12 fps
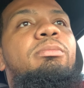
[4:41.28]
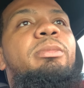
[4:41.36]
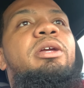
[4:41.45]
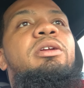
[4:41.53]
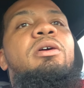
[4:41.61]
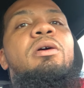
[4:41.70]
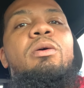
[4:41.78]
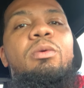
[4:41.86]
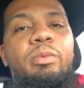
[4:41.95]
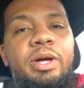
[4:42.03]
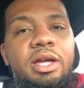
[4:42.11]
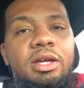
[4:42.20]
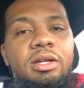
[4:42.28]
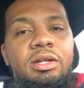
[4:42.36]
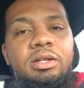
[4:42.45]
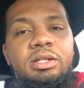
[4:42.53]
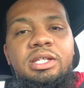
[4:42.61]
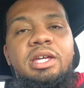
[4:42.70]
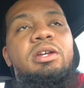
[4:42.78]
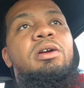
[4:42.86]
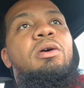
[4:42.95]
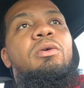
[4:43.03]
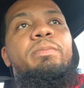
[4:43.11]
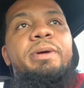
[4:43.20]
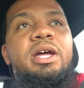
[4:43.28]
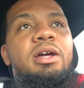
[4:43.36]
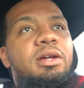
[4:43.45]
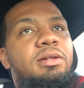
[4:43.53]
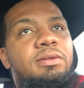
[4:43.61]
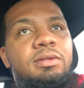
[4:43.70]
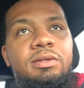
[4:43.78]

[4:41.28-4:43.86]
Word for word: make your own way, take your own path.